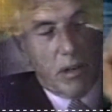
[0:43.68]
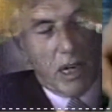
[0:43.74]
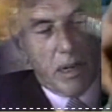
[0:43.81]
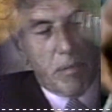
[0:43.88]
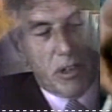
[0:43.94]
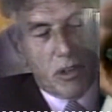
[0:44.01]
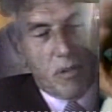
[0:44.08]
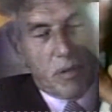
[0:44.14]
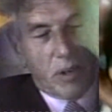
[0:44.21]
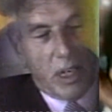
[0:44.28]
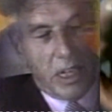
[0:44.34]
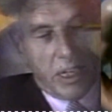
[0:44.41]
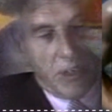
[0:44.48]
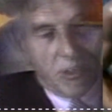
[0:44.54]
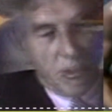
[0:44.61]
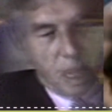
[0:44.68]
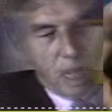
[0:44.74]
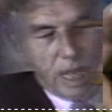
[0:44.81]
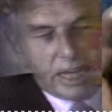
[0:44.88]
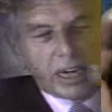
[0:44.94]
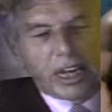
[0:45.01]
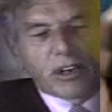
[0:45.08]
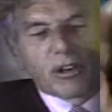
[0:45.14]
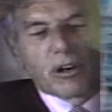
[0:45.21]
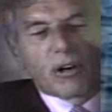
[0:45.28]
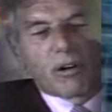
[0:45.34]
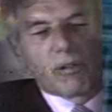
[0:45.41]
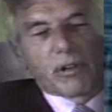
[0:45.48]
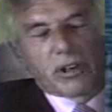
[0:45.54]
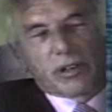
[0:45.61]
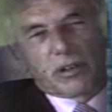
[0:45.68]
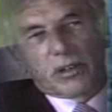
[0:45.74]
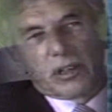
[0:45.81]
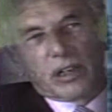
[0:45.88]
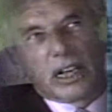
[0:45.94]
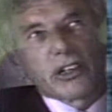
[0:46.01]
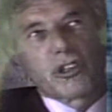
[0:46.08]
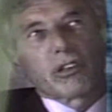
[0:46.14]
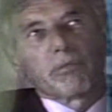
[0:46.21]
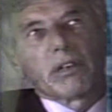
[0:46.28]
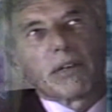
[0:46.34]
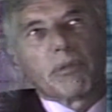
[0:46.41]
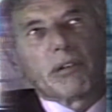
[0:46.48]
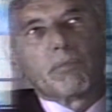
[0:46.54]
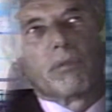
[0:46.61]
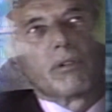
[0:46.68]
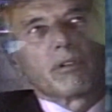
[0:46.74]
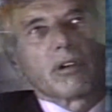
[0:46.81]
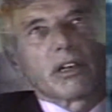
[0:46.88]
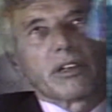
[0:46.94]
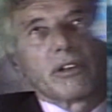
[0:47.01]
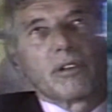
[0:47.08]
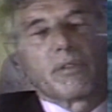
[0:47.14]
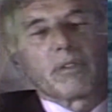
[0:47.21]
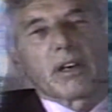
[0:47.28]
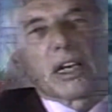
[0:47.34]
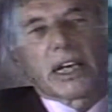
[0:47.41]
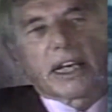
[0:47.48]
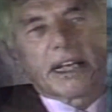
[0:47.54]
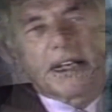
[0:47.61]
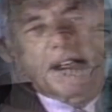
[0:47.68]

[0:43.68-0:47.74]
I'm a Newfoundlander, and I know that unless you're maybe born in Newfoundland.